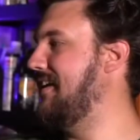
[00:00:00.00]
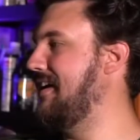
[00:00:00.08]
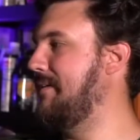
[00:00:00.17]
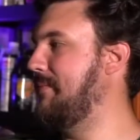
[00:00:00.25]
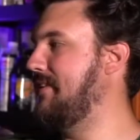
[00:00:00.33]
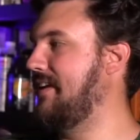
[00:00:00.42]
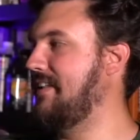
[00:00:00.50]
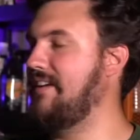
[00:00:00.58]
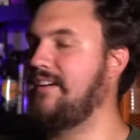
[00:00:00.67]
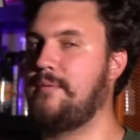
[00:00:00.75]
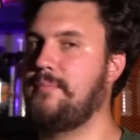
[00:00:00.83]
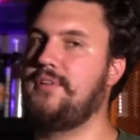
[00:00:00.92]
I mean, like,
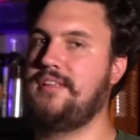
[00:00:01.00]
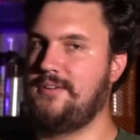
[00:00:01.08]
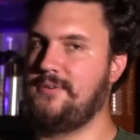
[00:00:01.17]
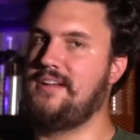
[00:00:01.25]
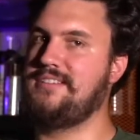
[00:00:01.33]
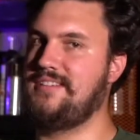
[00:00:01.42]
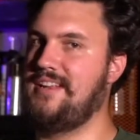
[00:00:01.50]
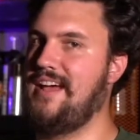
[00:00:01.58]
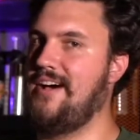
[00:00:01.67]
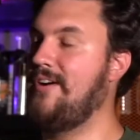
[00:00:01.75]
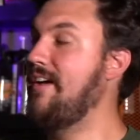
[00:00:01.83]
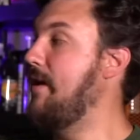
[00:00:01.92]
they're completely rusted
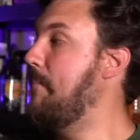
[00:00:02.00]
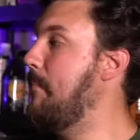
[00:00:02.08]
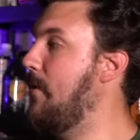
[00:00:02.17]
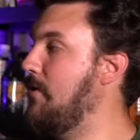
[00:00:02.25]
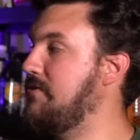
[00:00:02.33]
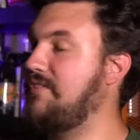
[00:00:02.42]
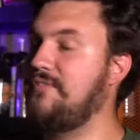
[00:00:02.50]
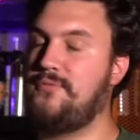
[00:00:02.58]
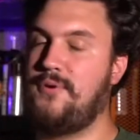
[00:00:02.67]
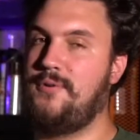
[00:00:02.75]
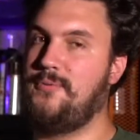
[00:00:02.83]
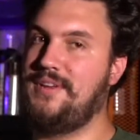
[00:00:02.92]
out. Most of
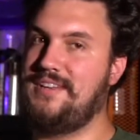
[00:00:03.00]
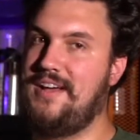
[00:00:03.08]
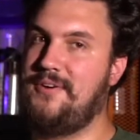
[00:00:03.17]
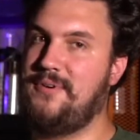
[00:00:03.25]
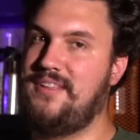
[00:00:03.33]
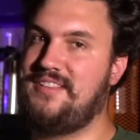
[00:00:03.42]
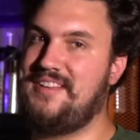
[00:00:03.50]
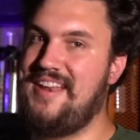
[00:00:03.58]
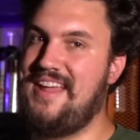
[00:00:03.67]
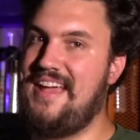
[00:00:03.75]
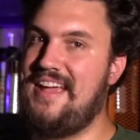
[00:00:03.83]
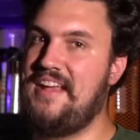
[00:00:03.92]
what we dealt with
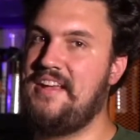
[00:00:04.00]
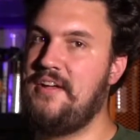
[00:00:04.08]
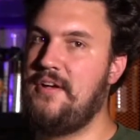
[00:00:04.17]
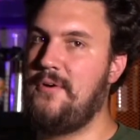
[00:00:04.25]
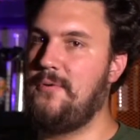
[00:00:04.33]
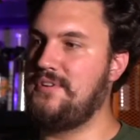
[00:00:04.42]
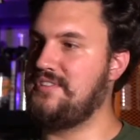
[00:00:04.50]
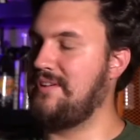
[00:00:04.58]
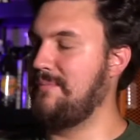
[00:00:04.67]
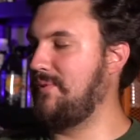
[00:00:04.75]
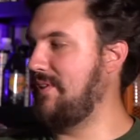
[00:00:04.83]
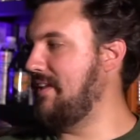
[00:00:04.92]
today was
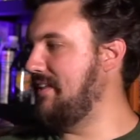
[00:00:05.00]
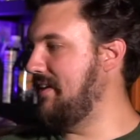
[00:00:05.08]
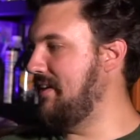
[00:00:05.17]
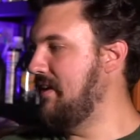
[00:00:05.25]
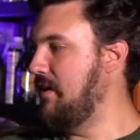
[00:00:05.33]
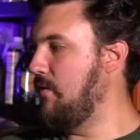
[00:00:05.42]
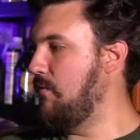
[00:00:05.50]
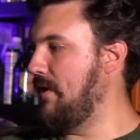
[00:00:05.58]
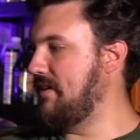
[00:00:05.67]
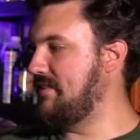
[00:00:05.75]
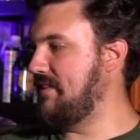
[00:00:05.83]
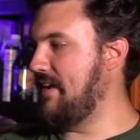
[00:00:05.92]
completely
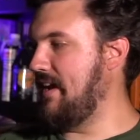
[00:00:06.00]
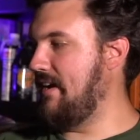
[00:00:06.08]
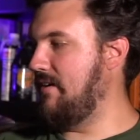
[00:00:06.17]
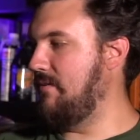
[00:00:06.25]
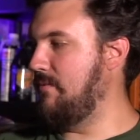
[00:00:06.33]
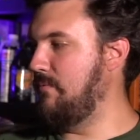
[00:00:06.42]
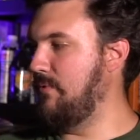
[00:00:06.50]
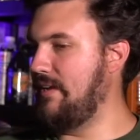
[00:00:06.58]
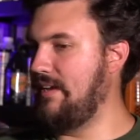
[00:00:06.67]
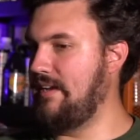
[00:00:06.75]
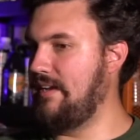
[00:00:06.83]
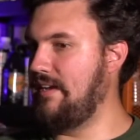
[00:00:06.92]
rusted out.
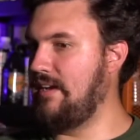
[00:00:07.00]
We